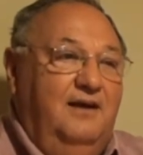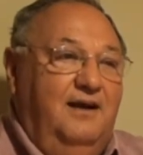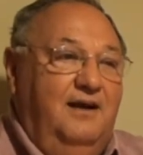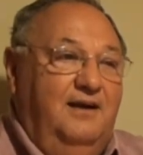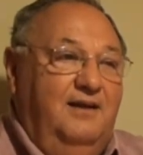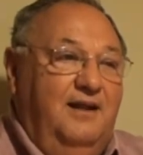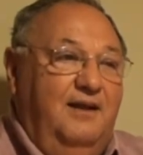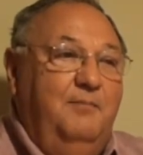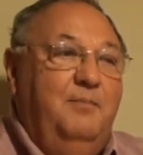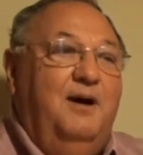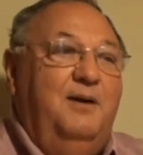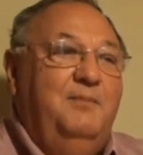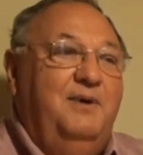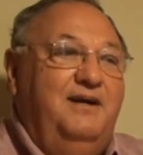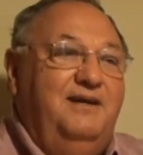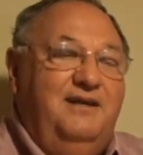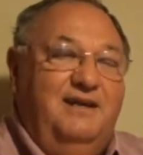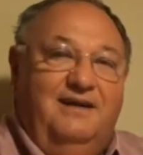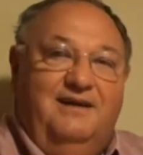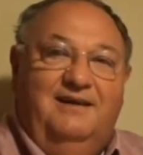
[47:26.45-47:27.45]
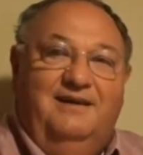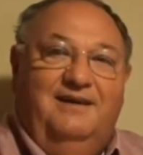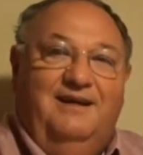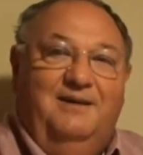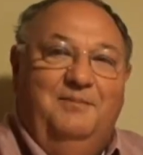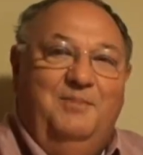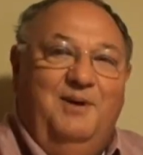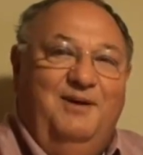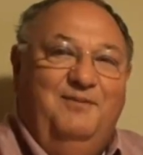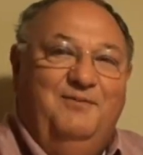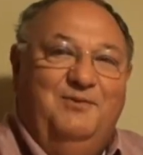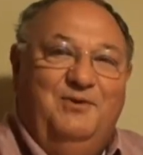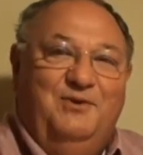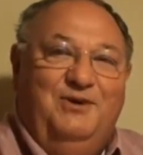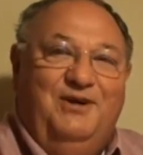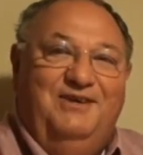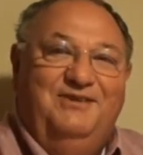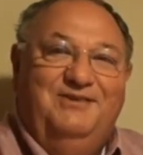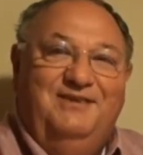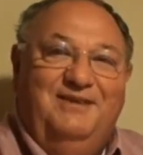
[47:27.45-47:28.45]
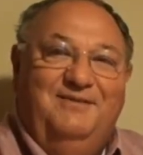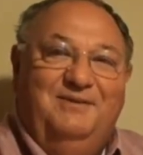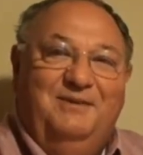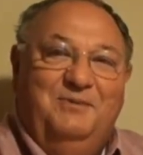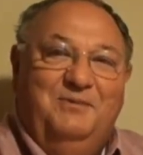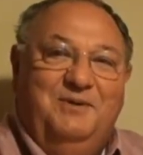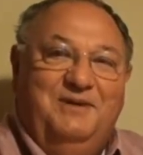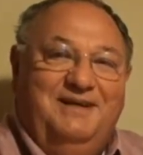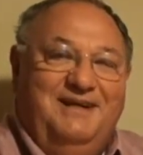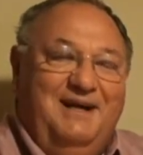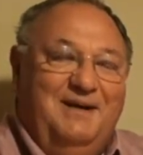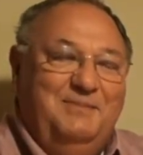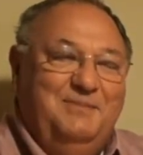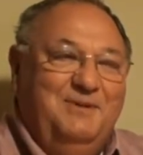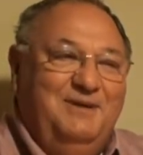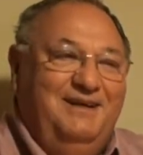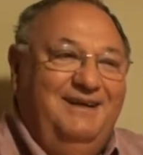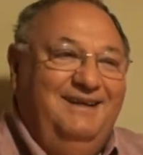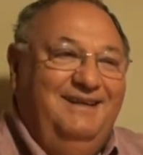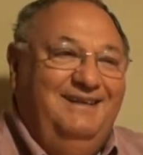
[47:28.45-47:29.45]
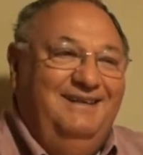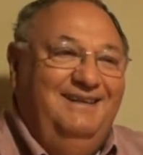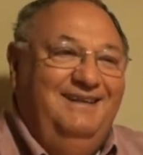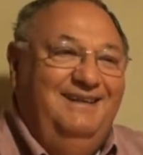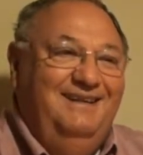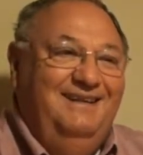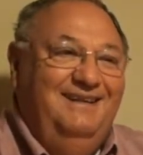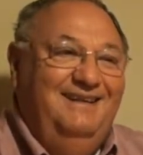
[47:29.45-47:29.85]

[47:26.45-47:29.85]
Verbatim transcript: uh, they'd buy my ticket, and I'd pay for the rest of it. It worked out pretty good.